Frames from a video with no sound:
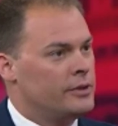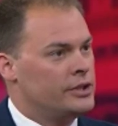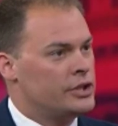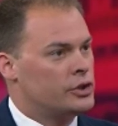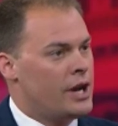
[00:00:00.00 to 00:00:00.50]

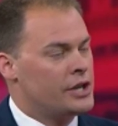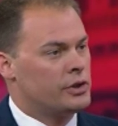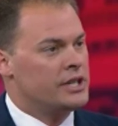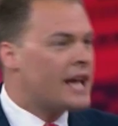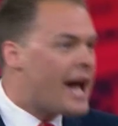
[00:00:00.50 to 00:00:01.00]
which is
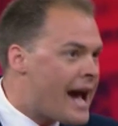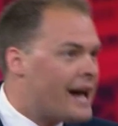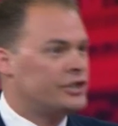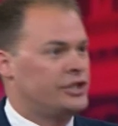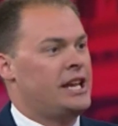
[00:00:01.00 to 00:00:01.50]
treasuries,
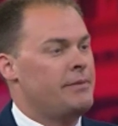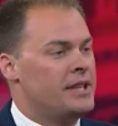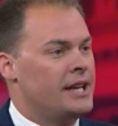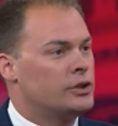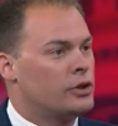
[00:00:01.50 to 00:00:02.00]
cash, same
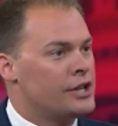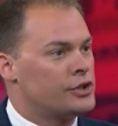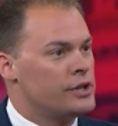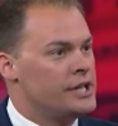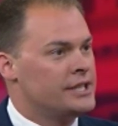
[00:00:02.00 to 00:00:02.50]
thing,
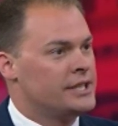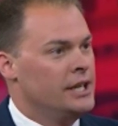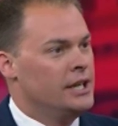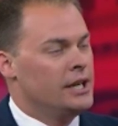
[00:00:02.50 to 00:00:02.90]
treasuries.